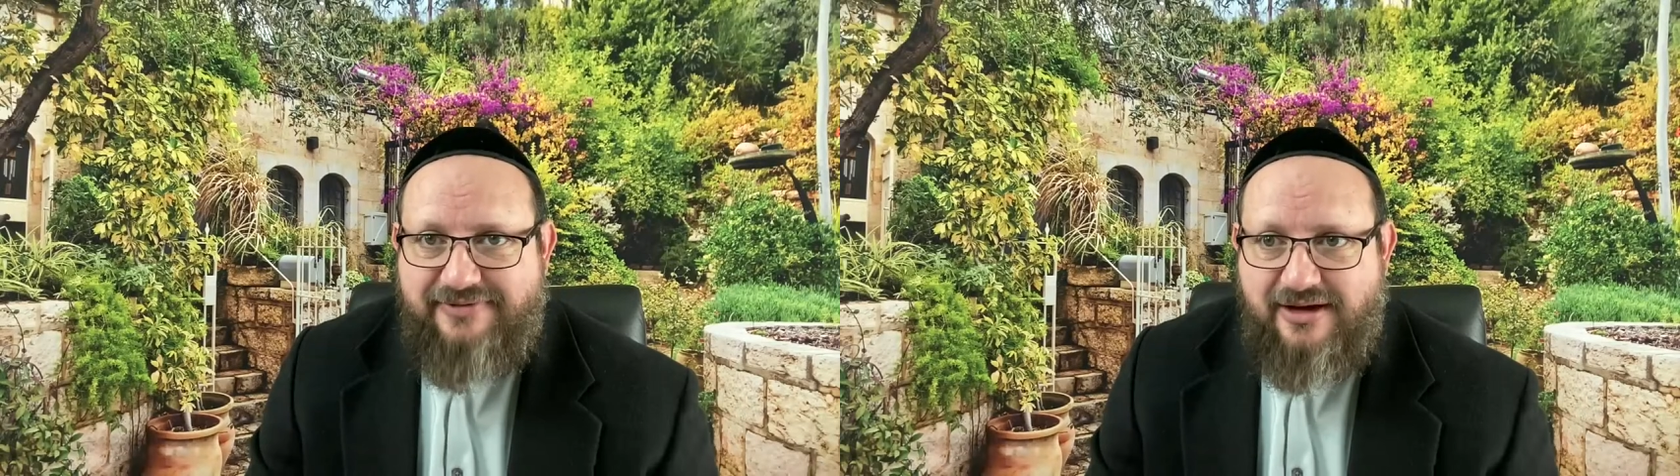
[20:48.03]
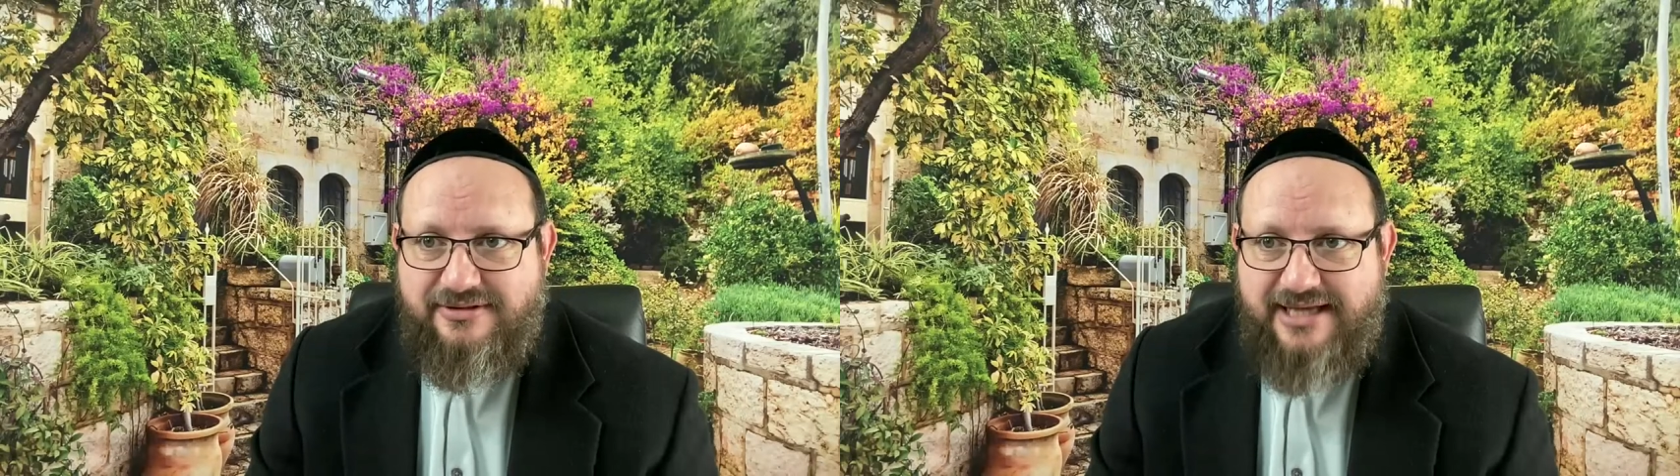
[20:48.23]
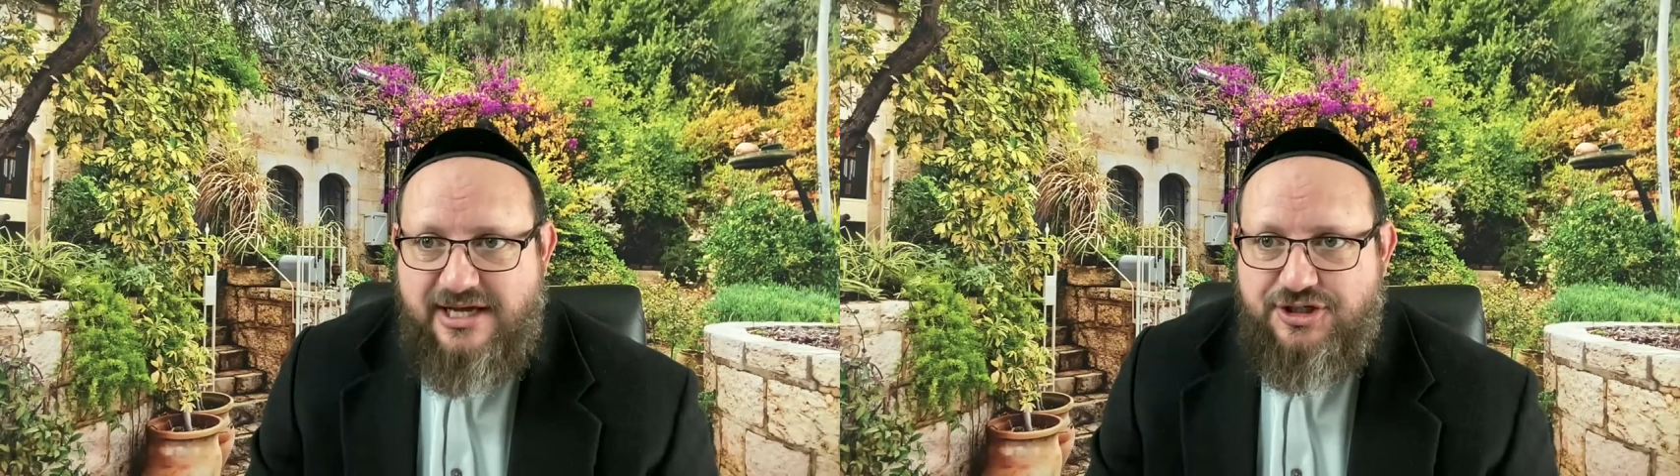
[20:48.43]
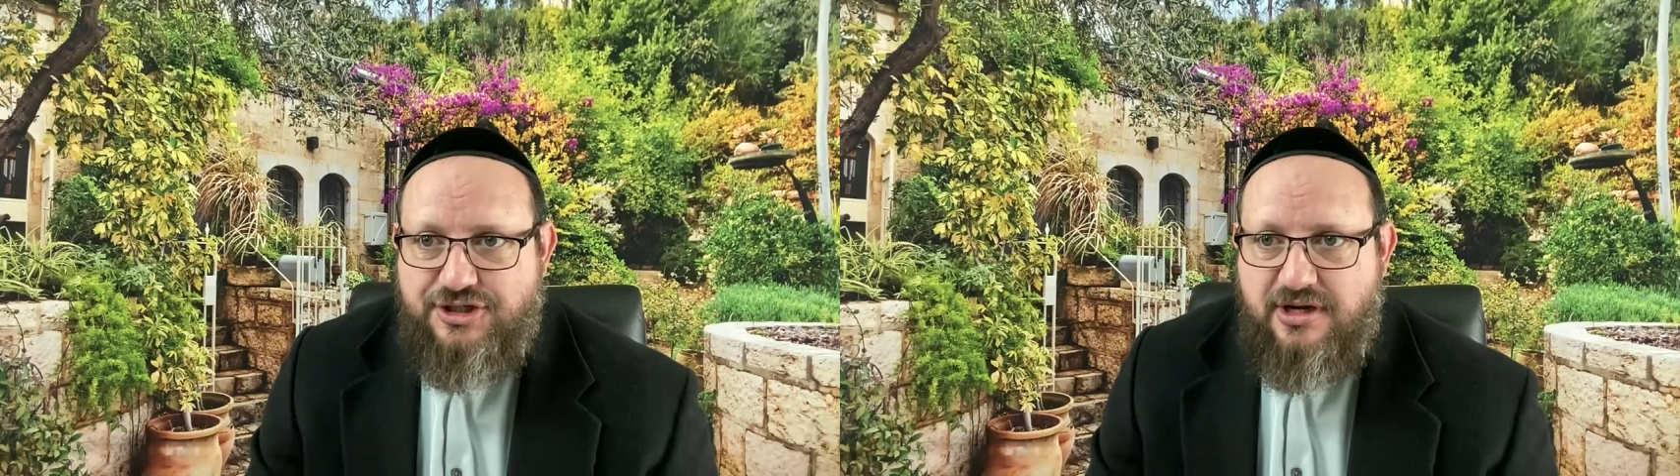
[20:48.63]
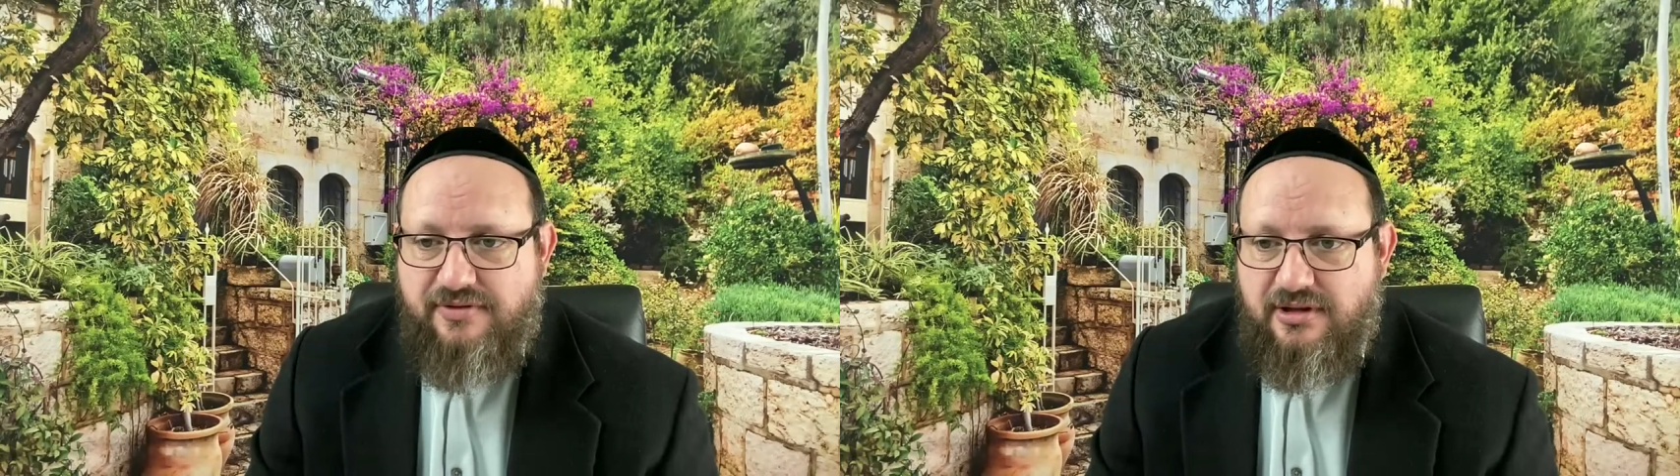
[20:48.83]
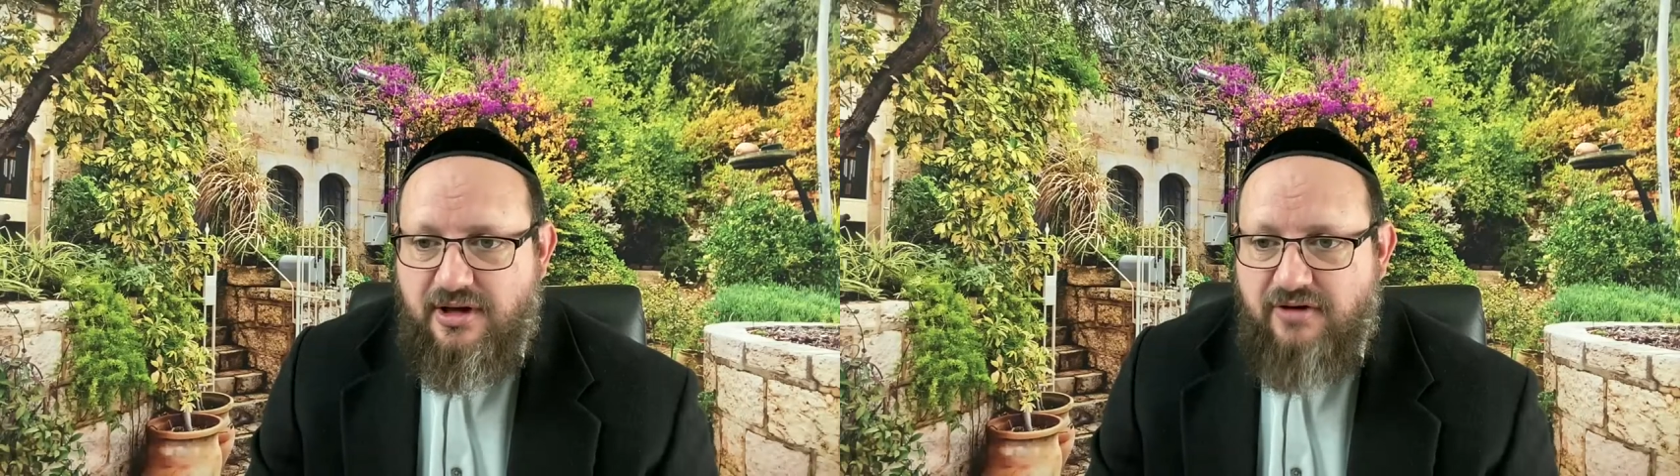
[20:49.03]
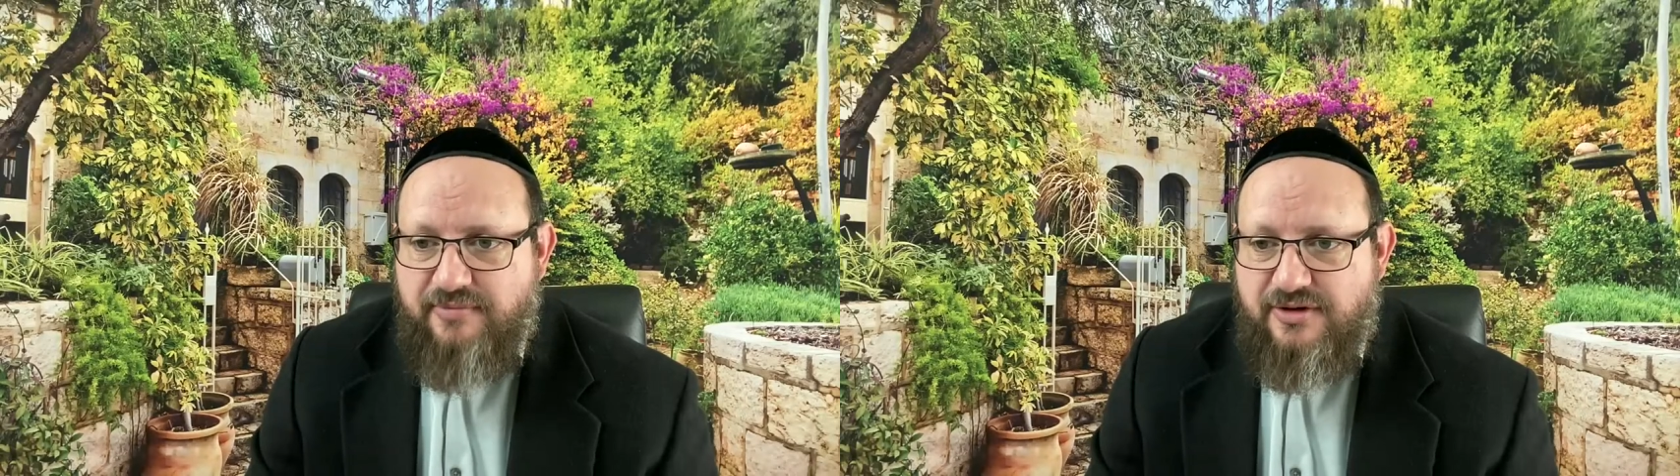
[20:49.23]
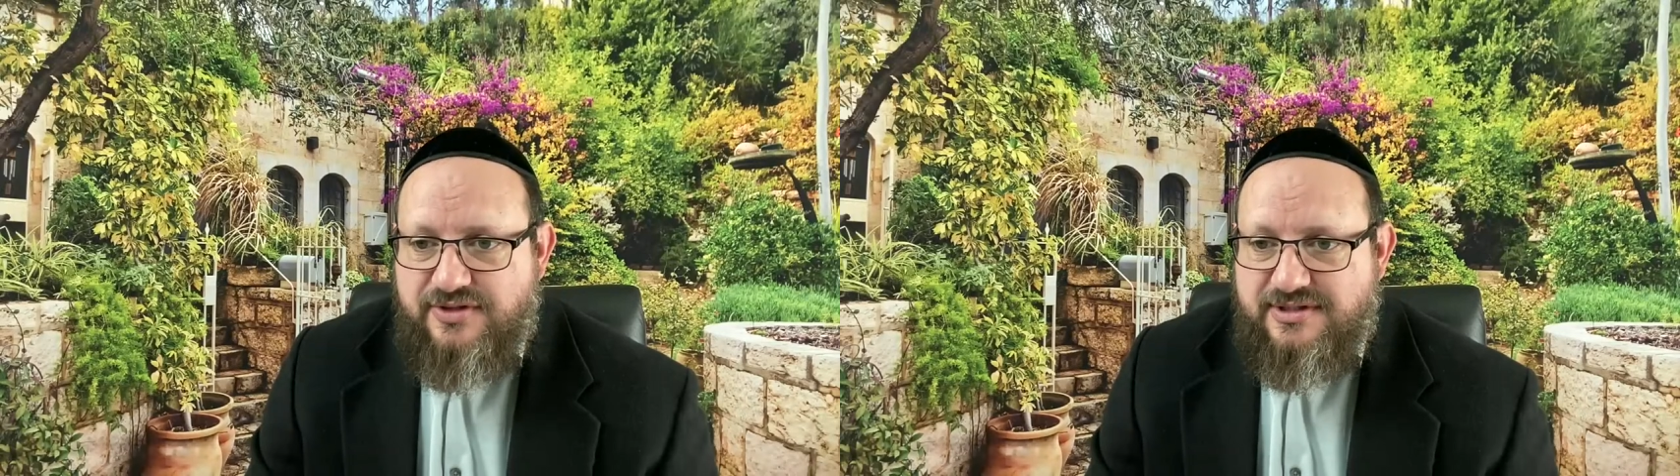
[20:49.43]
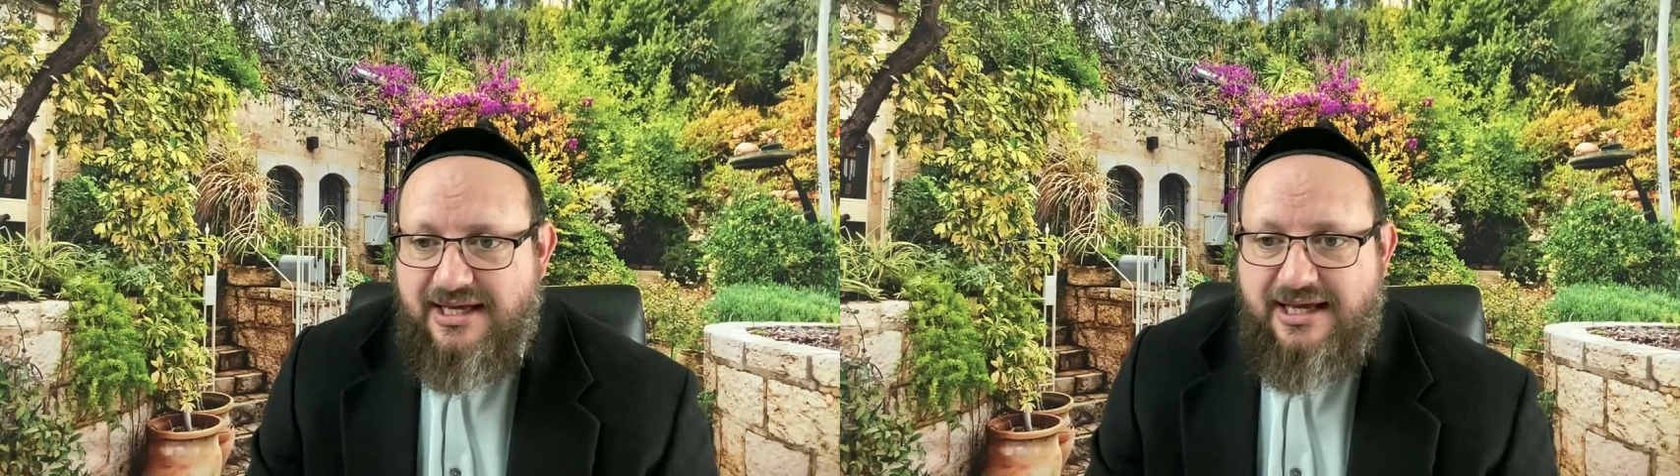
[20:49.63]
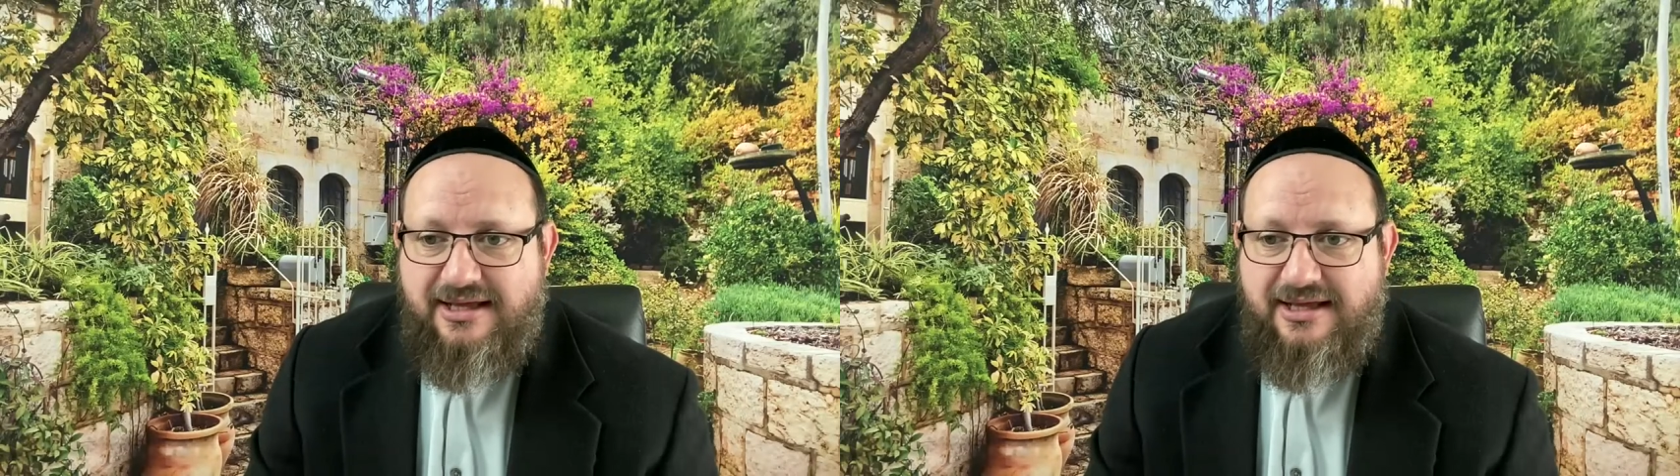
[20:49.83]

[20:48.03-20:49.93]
foundation of the law of Moses.